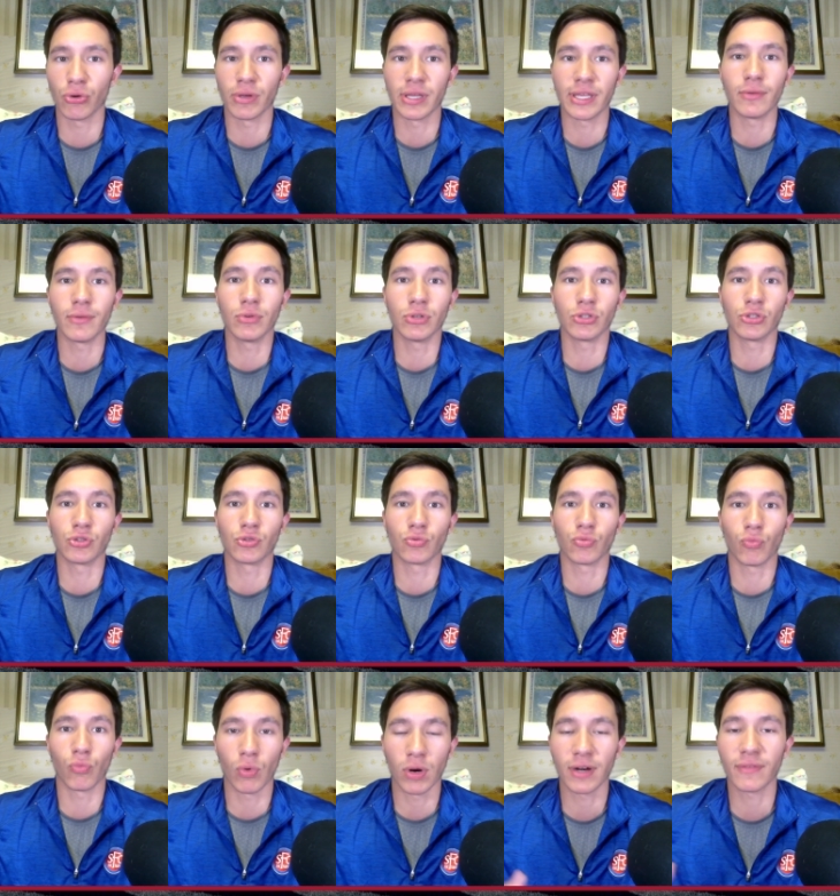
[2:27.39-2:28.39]
He was
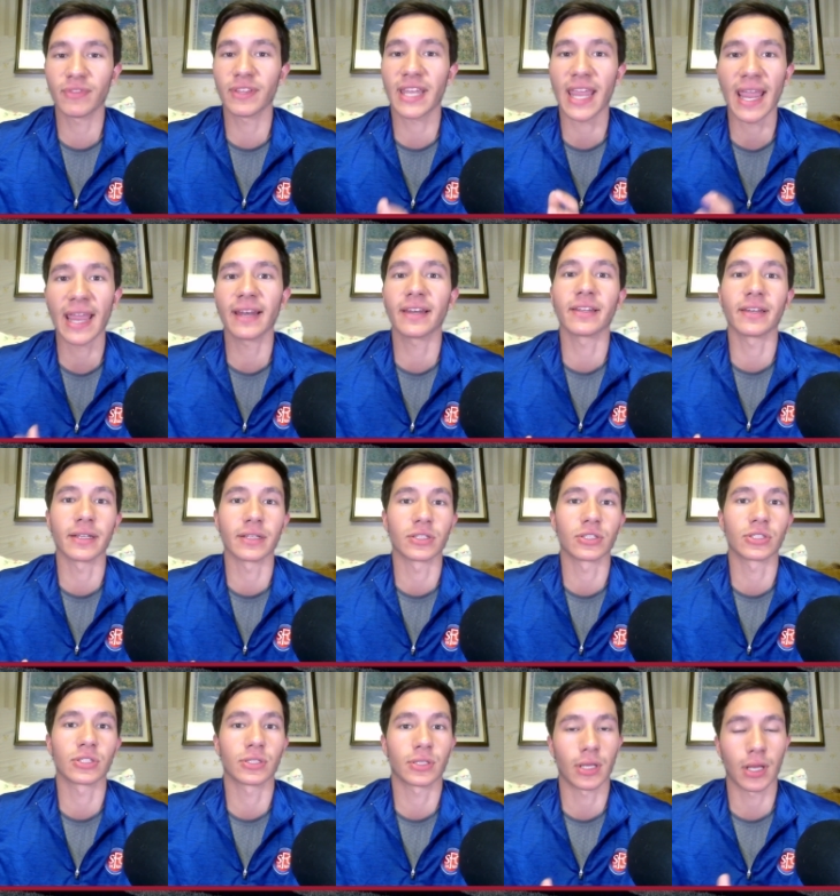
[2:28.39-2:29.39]
one of the
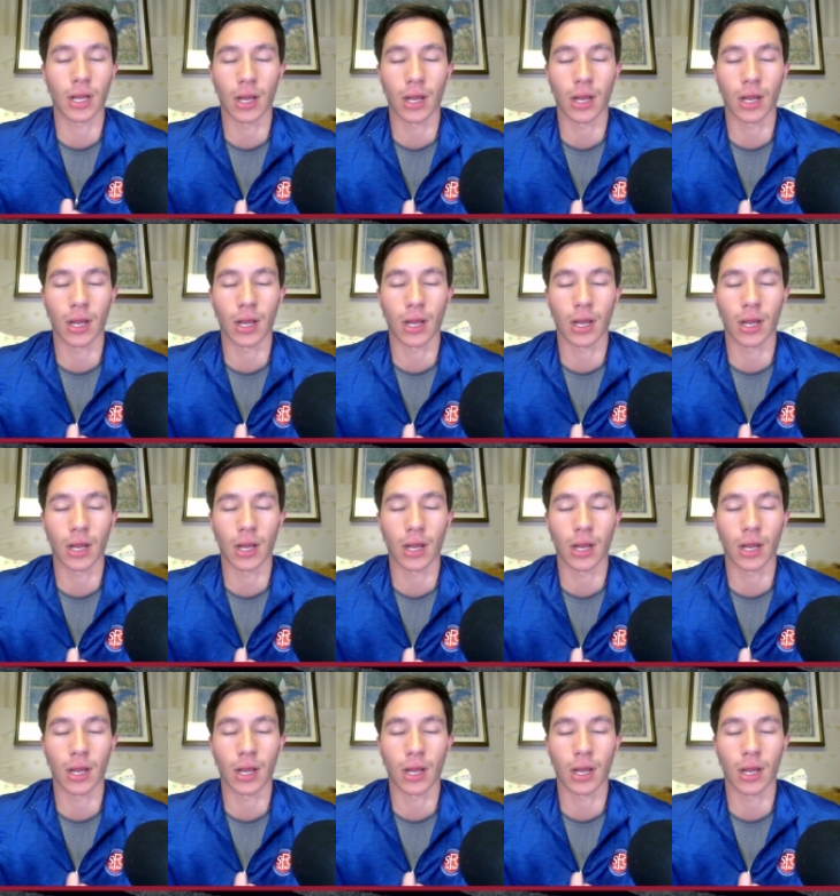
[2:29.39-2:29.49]
candidates.